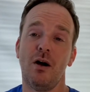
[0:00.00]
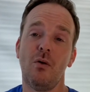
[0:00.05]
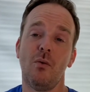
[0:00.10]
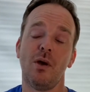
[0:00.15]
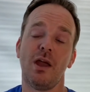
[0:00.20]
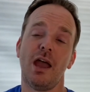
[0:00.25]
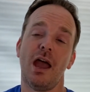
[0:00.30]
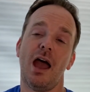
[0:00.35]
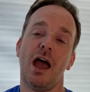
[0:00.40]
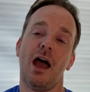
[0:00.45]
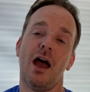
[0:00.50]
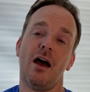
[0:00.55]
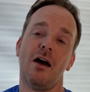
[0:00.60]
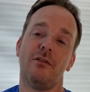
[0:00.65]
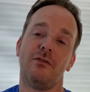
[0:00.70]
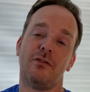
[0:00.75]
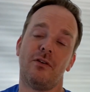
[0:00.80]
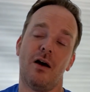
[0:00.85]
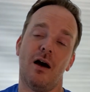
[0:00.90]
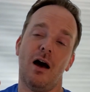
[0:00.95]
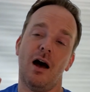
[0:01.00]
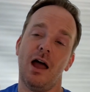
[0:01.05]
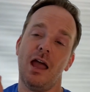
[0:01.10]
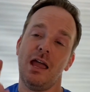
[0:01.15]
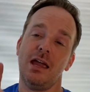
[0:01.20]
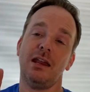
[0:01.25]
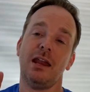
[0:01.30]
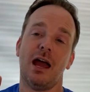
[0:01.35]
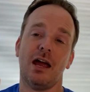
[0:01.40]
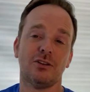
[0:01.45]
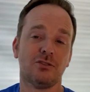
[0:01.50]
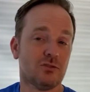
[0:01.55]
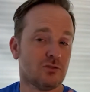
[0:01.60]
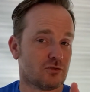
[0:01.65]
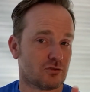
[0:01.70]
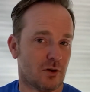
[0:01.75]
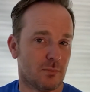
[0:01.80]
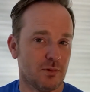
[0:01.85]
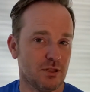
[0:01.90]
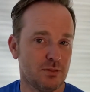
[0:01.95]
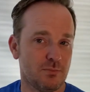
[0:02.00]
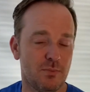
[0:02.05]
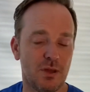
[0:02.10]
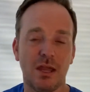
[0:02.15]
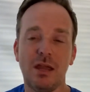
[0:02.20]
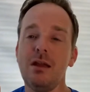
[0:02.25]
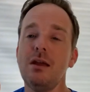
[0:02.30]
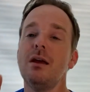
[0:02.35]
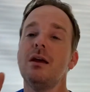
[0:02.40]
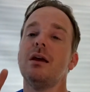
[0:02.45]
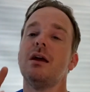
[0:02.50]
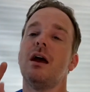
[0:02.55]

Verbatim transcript: we have uh, A natural trumpets B,